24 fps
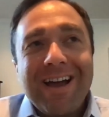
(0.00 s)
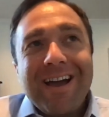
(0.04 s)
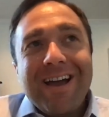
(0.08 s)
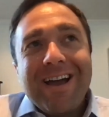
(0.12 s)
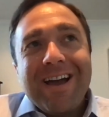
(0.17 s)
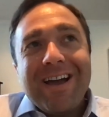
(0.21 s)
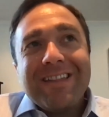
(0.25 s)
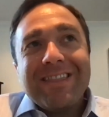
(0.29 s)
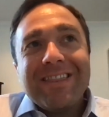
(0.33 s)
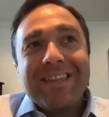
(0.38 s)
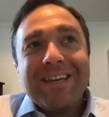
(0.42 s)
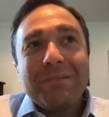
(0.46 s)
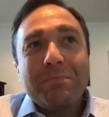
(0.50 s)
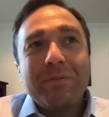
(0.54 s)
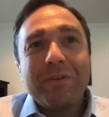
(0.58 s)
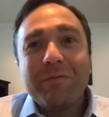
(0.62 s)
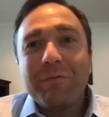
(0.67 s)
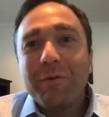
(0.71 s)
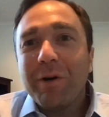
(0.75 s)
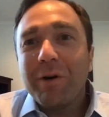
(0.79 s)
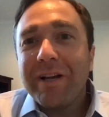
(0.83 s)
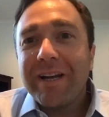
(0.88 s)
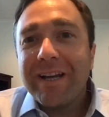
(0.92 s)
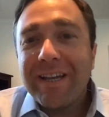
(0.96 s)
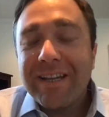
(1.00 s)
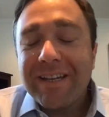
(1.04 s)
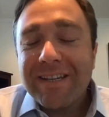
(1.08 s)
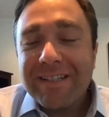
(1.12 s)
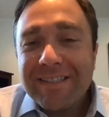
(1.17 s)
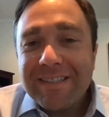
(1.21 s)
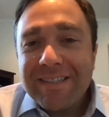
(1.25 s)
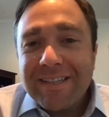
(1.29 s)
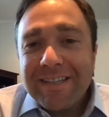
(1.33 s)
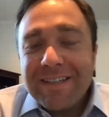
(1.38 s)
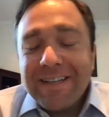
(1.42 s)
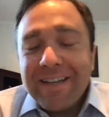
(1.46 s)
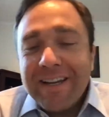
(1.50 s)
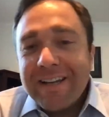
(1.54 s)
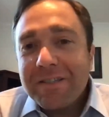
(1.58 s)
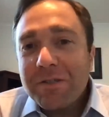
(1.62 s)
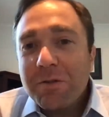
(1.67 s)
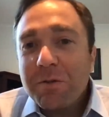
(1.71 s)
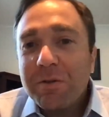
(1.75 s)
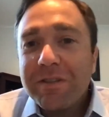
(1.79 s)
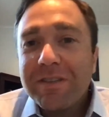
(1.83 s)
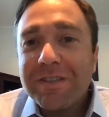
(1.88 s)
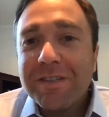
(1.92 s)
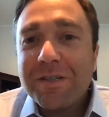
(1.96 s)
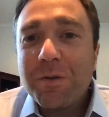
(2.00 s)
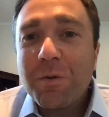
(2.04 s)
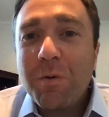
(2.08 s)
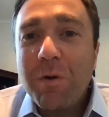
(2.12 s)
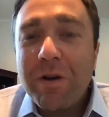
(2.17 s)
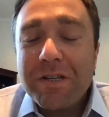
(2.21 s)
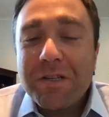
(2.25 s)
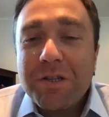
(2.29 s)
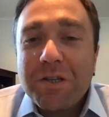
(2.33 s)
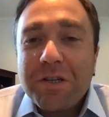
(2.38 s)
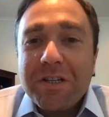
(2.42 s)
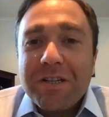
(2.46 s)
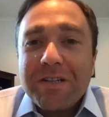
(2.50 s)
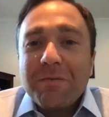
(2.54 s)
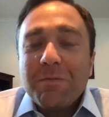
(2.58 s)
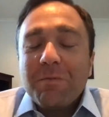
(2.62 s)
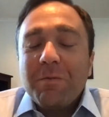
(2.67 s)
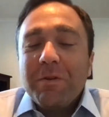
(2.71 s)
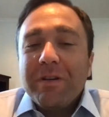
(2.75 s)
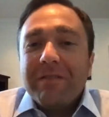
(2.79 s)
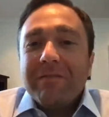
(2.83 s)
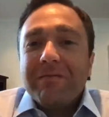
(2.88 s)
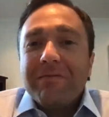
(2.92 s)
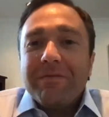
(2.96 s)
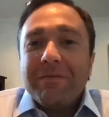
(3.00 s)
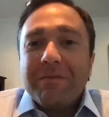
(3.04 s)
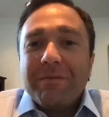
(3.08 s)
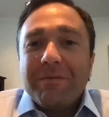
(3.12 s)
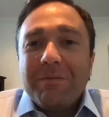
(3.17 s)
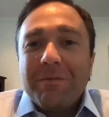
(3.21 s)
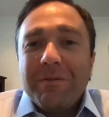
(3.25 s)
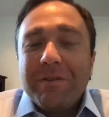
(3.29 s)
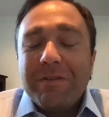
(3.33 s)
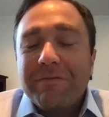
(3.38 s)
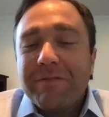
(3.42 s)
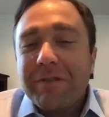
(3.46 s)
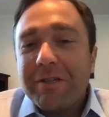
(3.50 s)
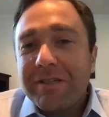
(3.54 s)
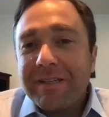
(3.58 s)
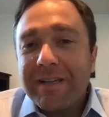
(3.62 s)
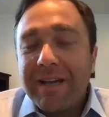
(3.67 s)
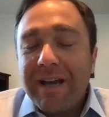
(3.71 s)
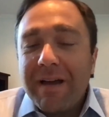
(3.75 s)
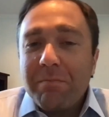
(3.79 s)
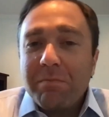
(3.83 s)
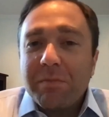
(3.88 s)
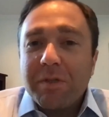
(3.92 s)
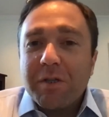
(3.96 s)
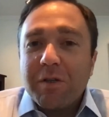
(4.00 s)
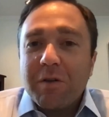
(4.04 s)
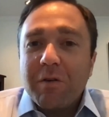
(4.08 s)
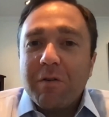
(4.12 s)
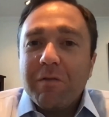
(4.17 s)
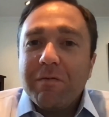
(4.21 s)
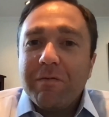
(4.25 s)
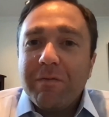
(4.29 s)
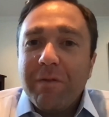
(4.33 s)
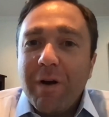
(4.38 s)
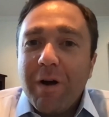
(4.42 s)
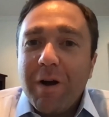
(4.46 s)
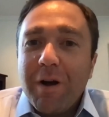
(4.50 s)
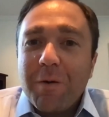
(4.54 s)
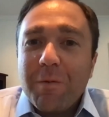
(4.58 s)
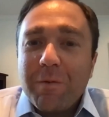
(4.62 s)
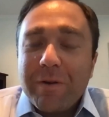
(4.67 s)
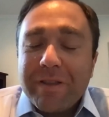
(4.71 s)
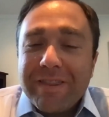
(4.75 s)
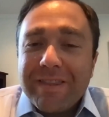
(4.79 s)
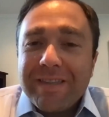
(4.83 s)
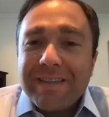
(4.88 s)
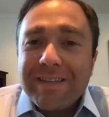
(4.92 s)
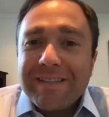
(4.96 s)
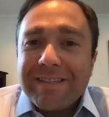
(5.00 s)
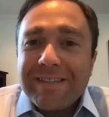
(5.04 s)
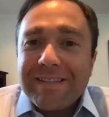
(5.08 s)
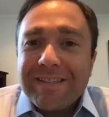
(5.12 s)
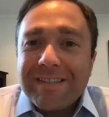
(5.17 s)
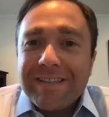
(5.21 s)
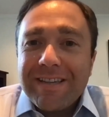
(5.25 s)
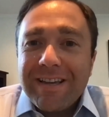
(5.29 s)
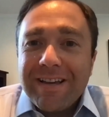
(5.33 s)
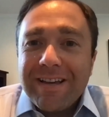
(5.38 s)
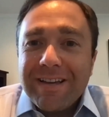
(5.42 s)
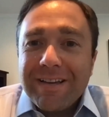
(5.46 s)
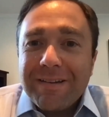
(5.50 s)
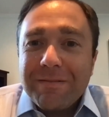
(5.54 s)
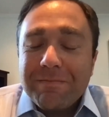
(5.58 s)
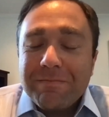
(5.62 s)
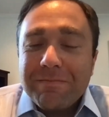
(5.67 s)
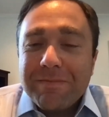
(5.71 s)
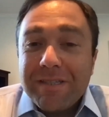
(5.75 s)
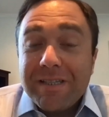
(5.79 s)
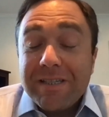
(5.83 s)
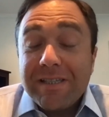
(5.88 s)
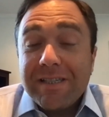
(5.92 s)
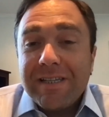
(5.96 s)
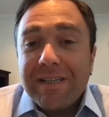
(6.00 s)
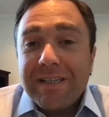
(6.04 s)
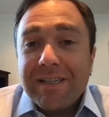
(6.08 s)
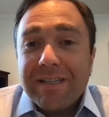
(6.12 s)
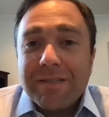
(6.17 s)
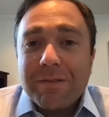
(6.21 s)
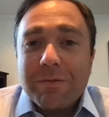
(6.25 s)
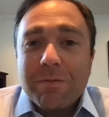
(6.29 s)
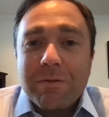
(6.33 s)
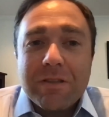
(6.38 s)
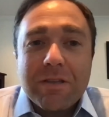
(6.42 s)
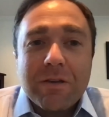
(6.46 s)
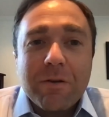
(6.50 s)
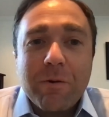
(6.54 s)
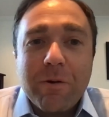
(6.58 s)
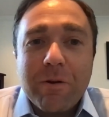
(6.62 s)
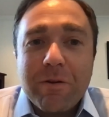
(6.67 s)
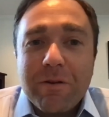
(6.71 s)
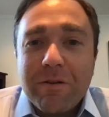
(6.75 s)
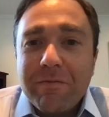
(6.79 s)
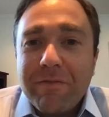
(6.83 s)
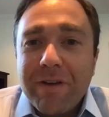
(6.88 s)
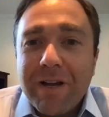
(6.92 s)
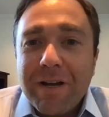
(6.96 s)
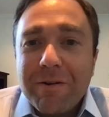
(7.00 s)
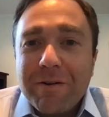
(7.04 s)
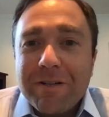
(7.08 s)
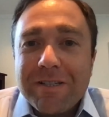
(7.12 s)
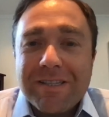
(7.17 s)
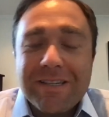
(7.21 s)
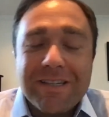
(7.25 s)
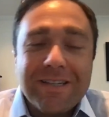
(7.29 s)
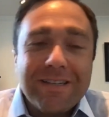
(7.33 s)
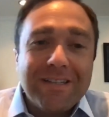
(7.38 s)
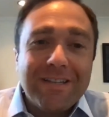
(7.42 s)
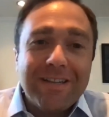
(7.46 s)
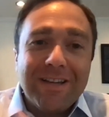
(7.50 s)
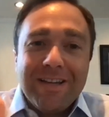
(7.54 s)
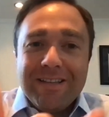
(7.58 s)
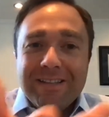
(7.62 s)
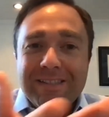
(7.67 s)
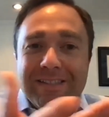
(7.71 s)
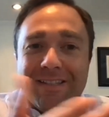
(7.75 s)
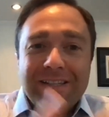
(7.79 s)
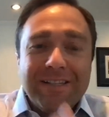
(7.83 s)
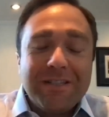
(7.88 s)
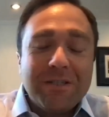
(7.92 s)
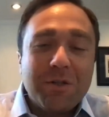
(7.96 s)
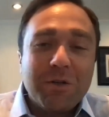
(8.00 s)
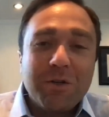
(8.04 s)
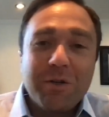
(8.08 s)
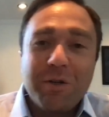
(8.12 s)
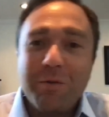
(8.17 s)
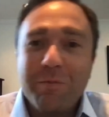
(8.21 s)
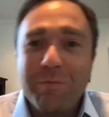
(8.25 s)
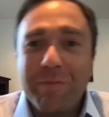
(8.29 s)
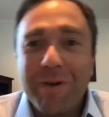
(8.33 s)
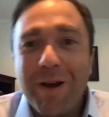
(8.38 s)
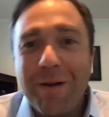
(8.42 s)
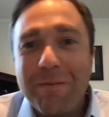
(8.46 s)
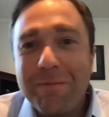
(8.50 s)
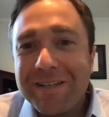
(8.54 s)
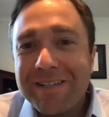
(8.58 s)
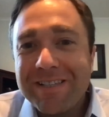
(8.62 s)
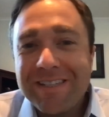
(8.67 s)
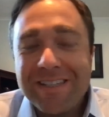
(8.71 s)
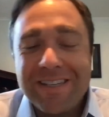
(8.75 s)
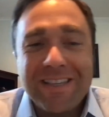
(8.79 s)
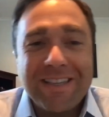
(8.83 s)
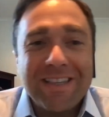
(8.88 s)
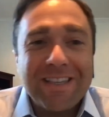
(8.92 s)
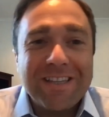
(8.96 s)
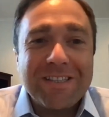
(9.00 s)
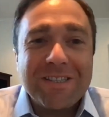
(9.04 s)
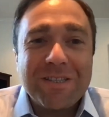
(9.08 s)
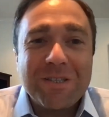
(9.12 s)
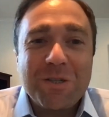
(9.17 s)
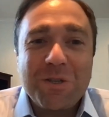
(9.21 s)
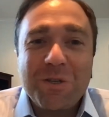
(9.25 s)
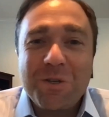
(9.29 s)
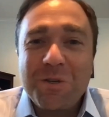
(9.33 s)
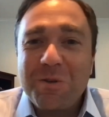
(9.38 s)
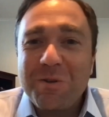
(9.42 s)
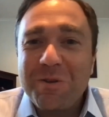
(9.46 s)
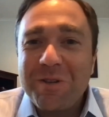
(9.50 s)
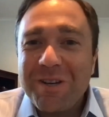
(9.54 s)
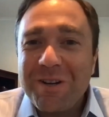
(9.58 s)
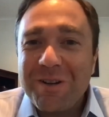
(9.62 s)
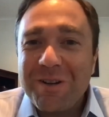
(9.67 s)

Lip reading: I think before I get into answering this question, we've just come so far with this disease with coronavirus, and Cesar, you've probably seen this too.